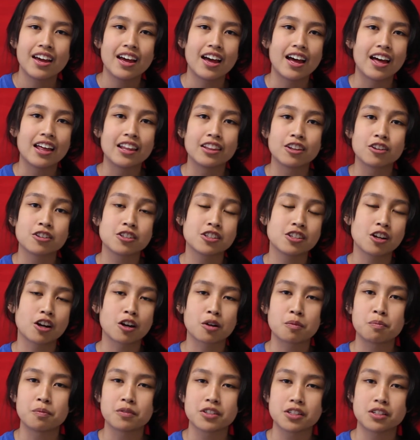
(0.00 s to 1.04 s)
and their
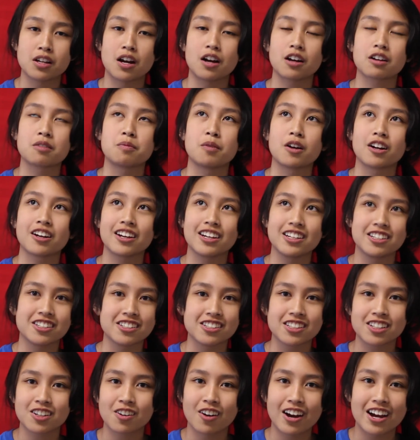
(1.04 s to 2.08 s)
stock, stock market
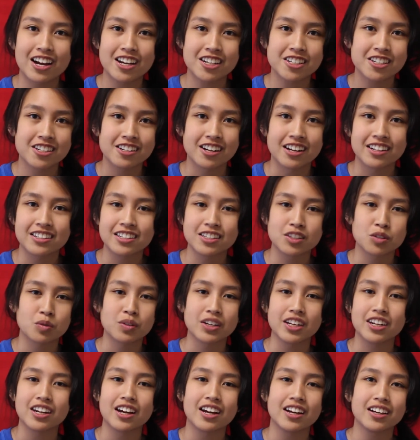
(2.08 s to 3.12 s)
just crashed in
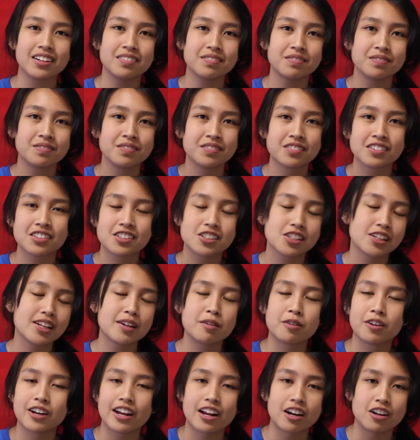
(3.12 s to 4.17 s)
1929, so they
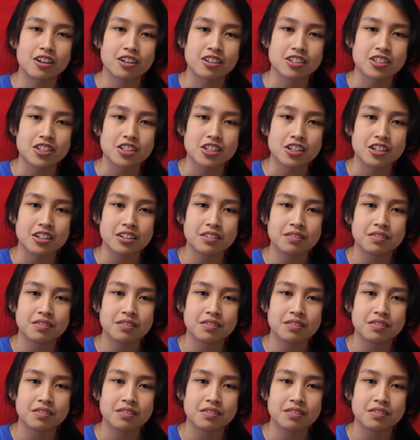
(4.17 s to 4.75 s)
weren't at all concerned.